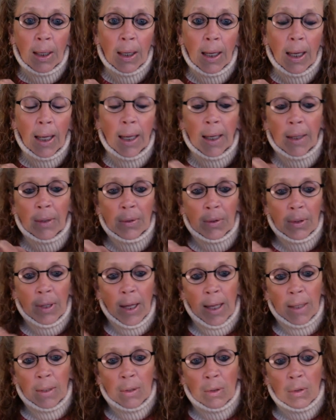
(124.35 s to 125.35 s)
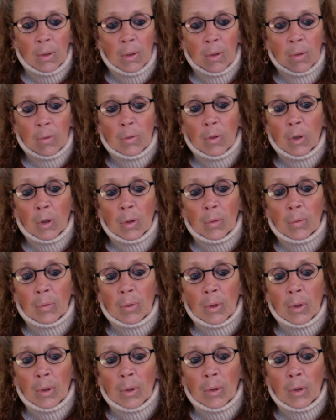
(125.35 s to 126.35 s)
And then the
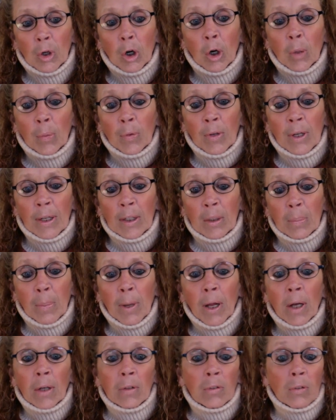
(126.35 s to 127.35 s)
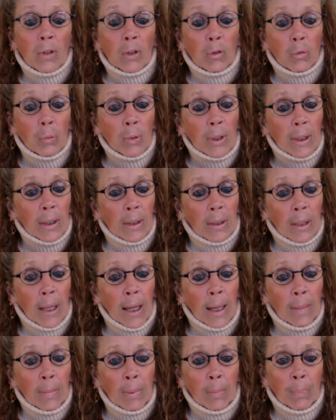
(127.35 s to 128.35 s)
herbs and antibiotics that treat
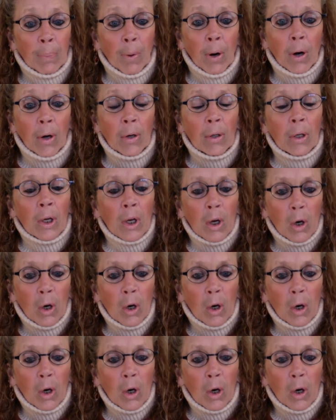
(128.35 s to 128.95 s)
Lyme and Bart